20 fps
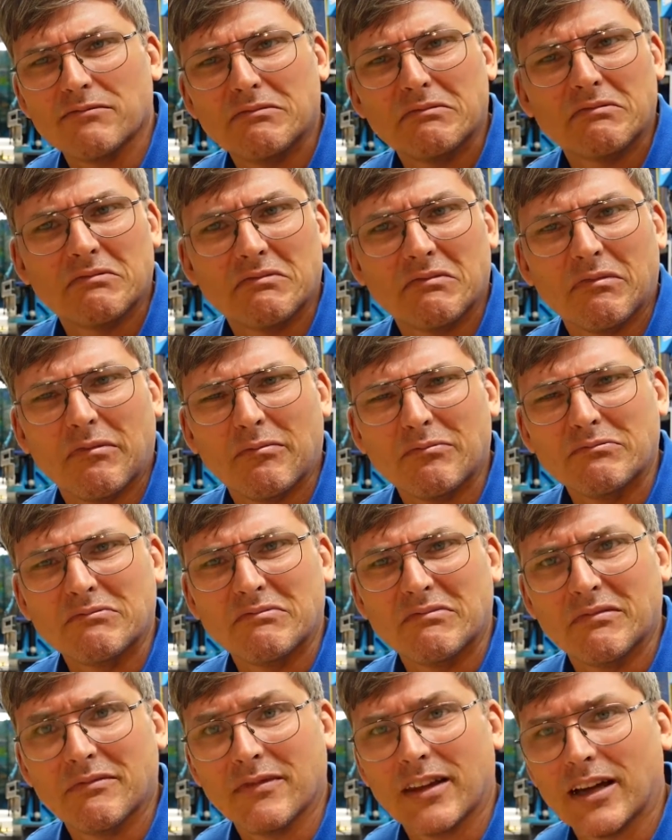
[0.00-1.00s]

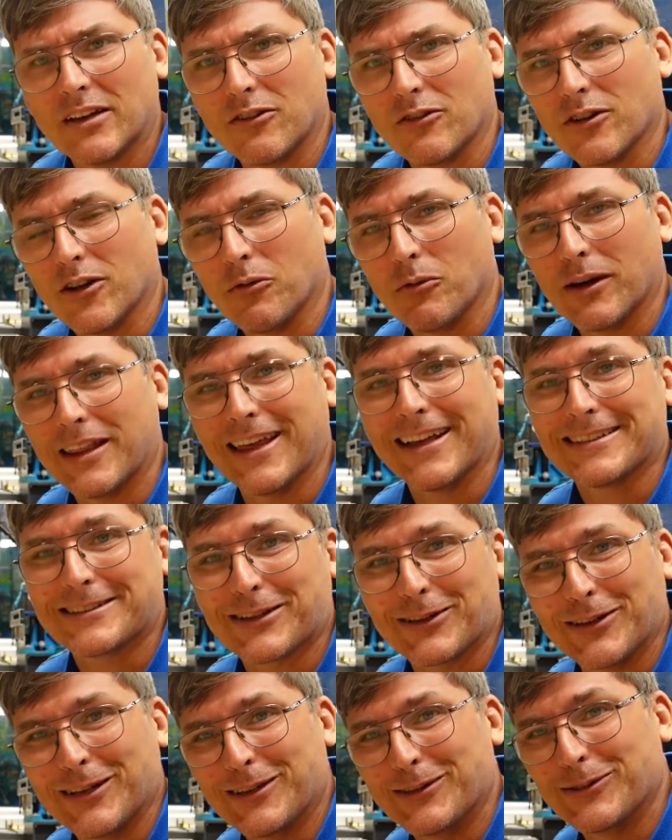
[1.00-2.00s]
I don't know what that's
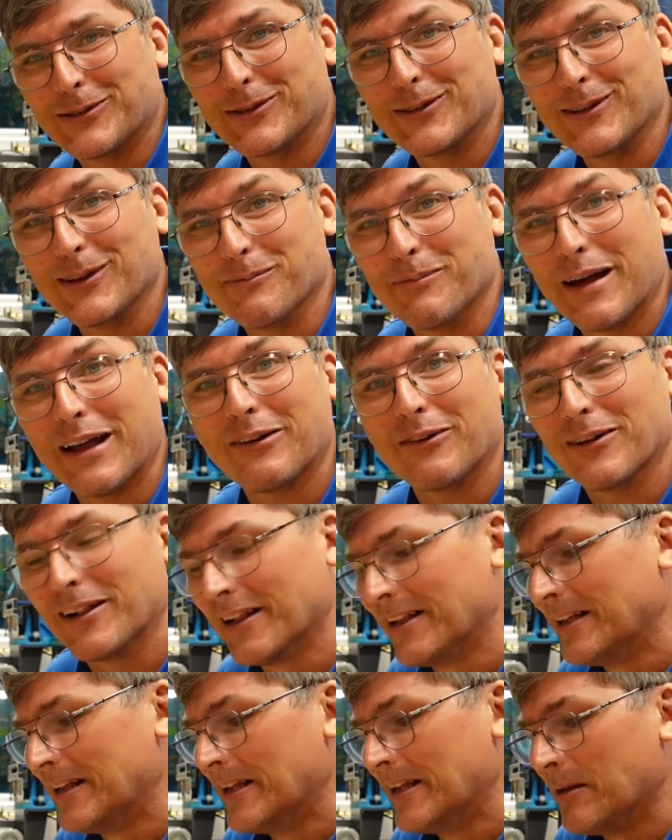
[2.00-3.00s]
going to do to your barrel,
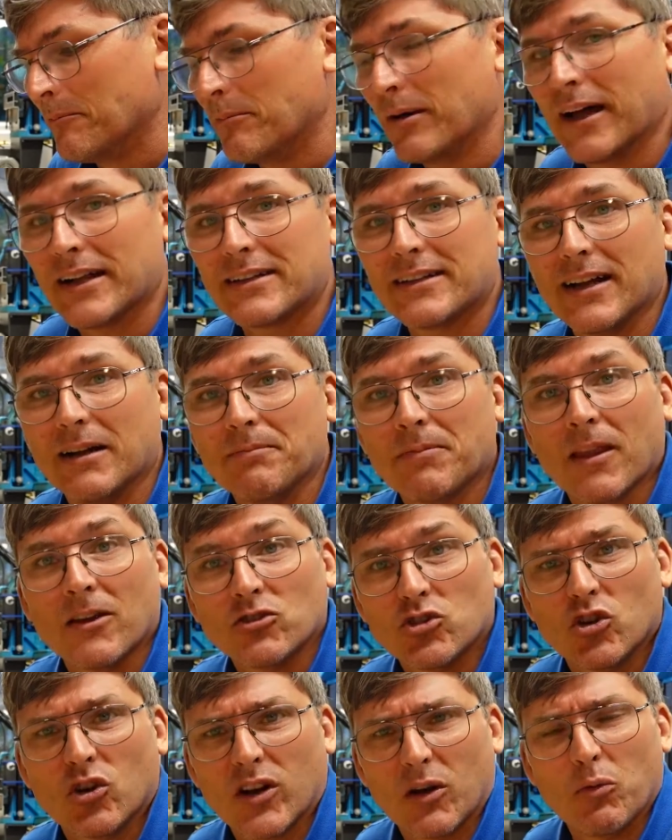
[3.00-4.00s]
but
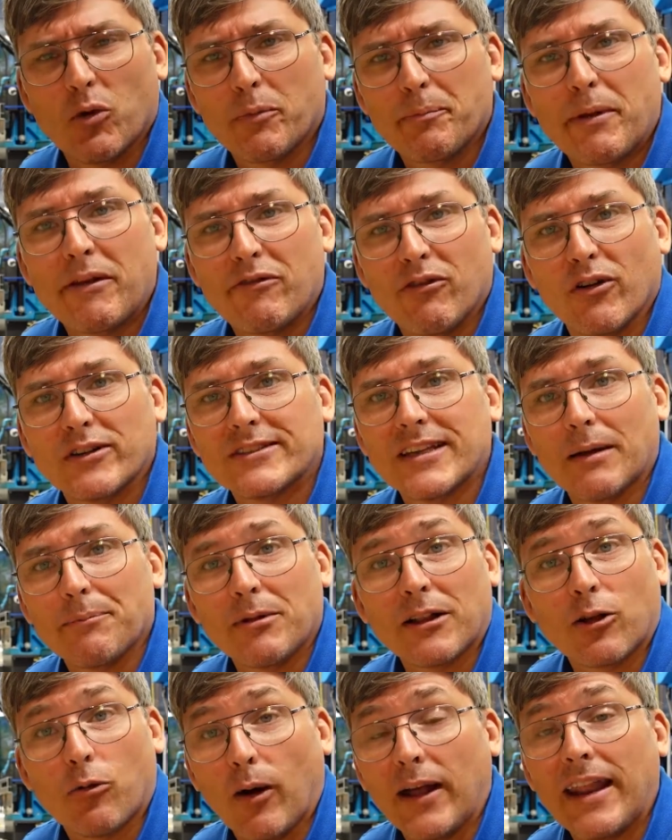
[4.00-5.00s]
sugar would be, for
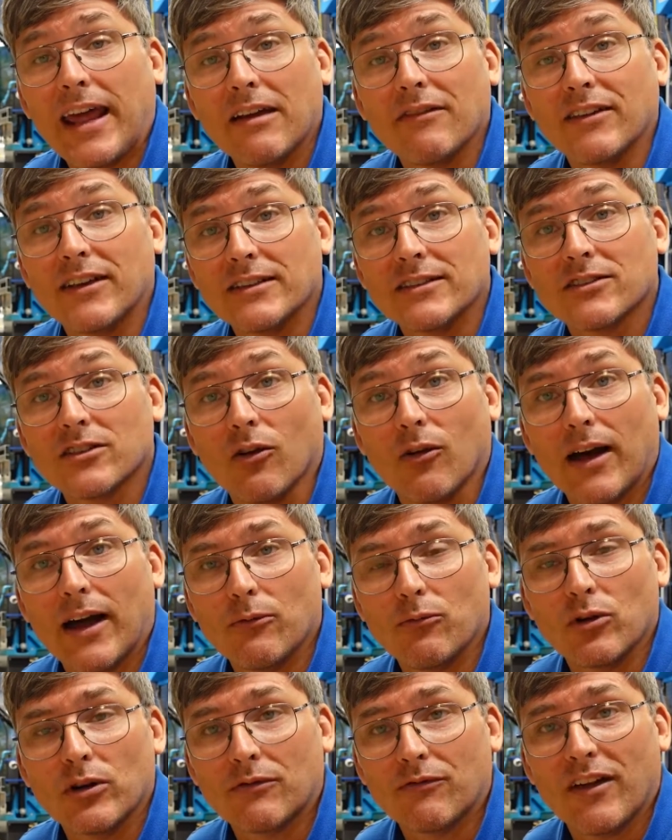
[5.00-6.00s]
example, quite heavy. So I
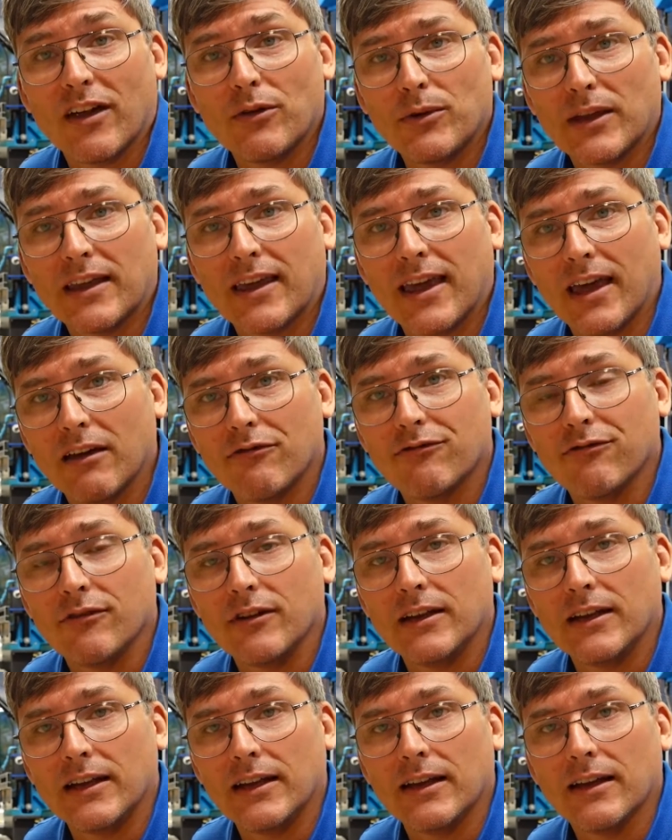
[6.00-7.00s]
would very
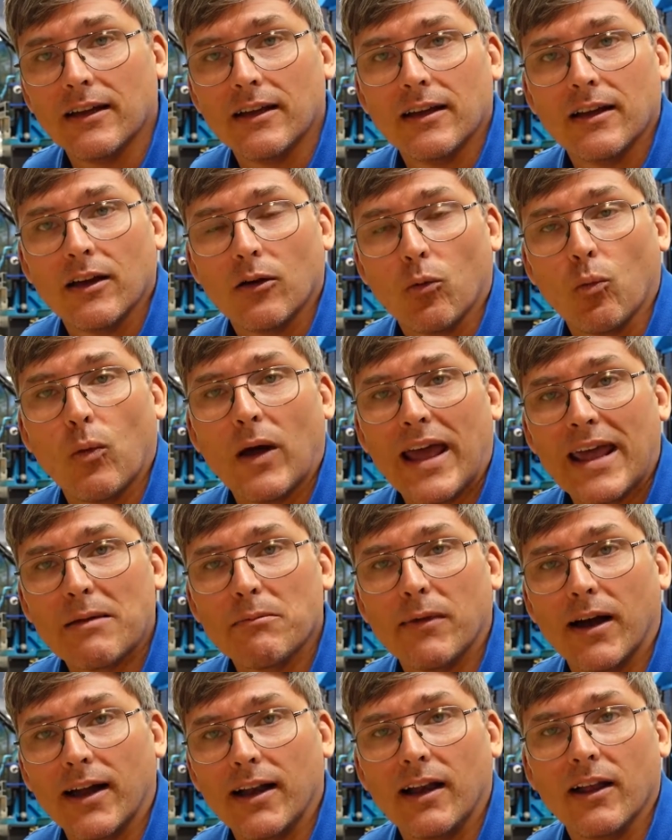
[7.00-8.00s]
carefully weigh
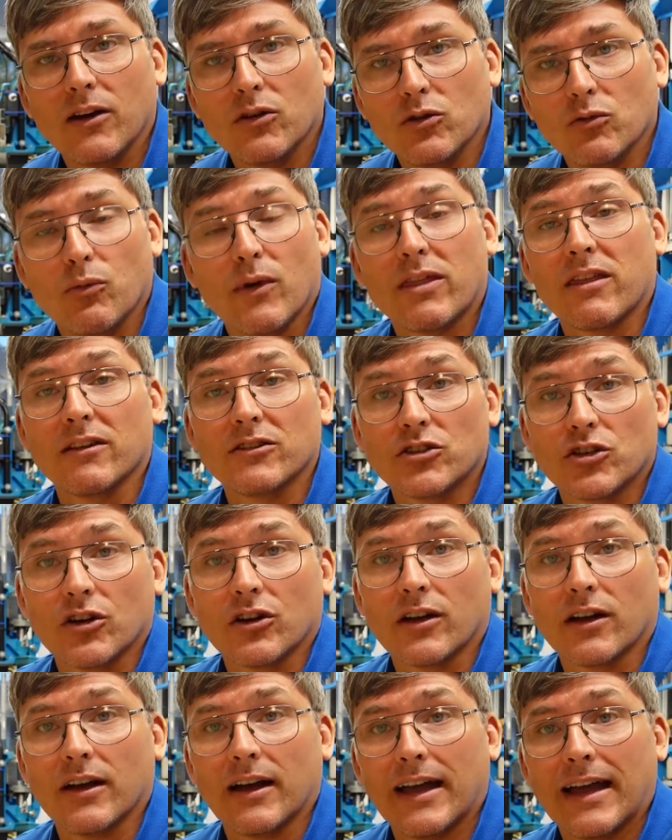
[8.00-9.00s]
my load with the
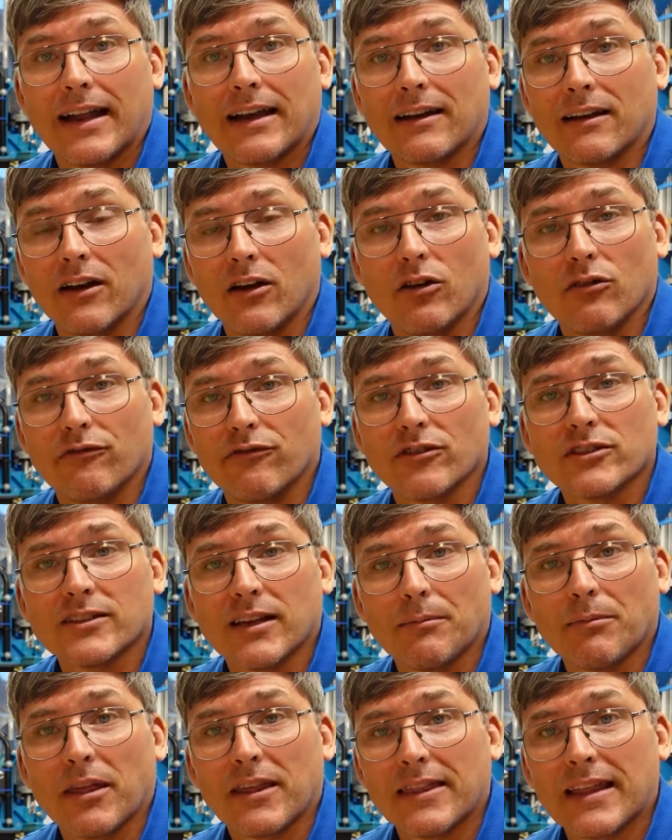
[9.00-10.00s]
sugar and load for
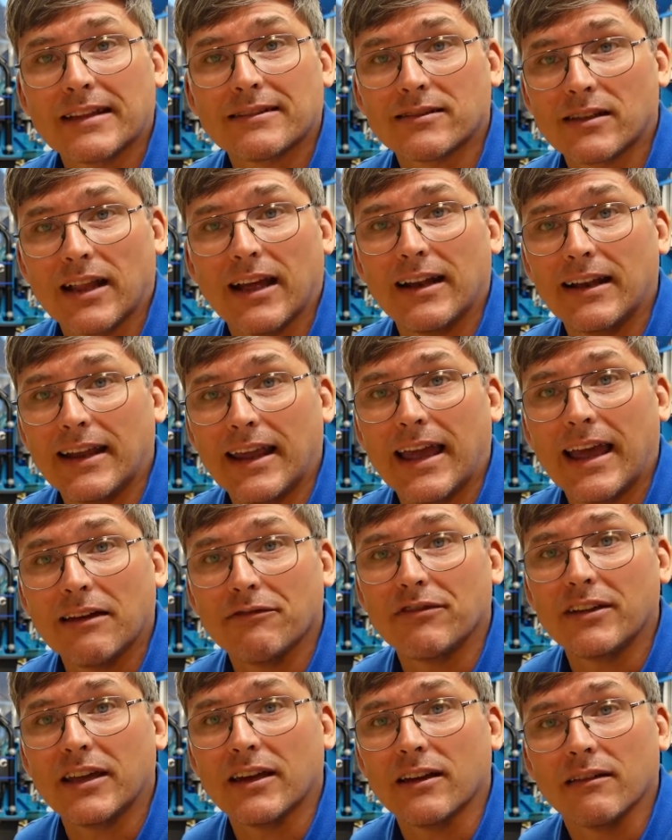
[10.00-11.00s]
something that's slightly
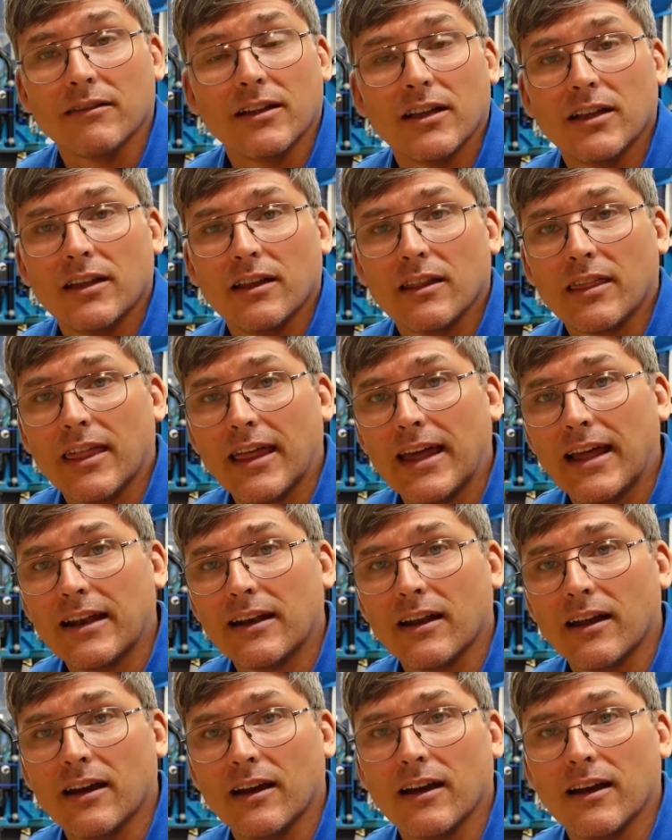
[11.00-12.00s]
heavier
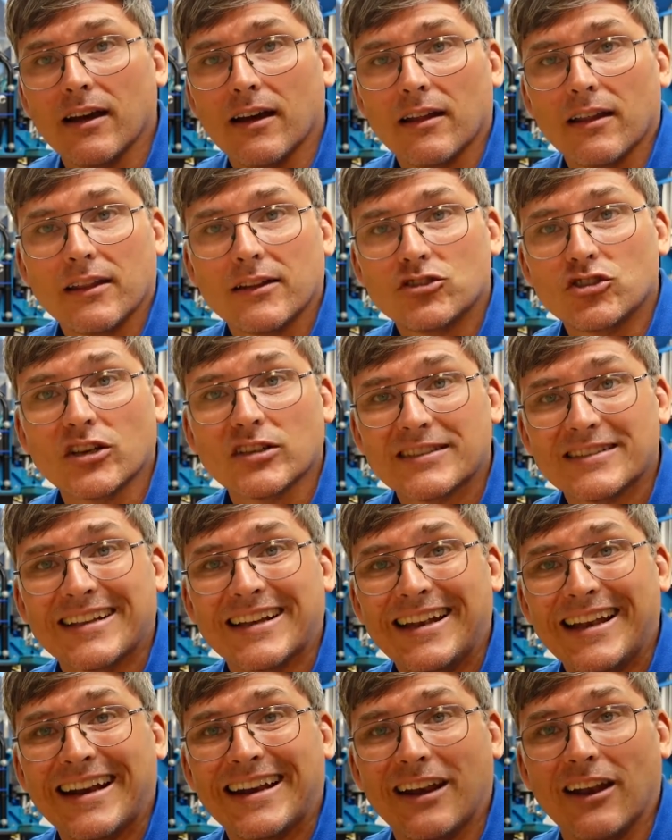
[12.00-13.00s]
than just
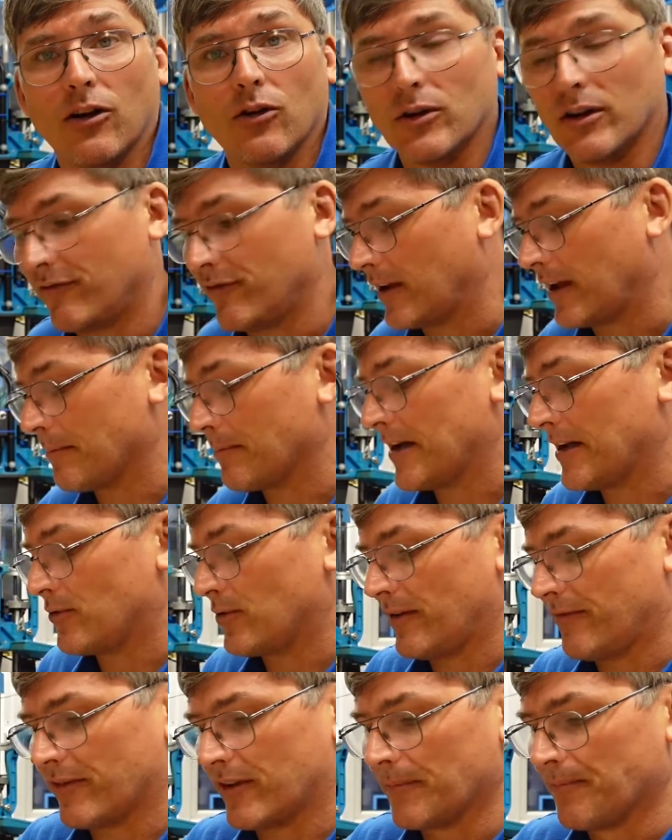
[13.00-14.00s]
the lead load, if you get my
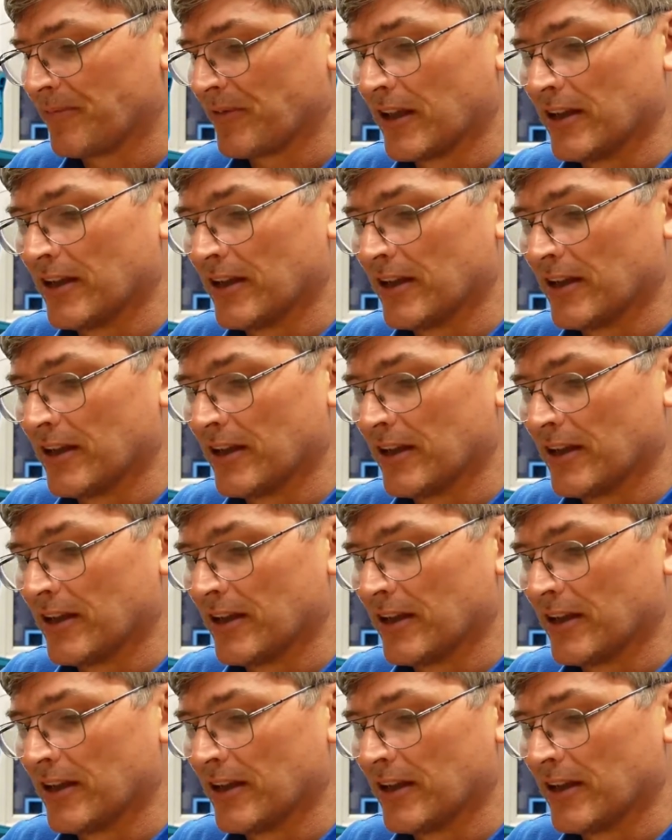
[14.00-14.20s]
drift.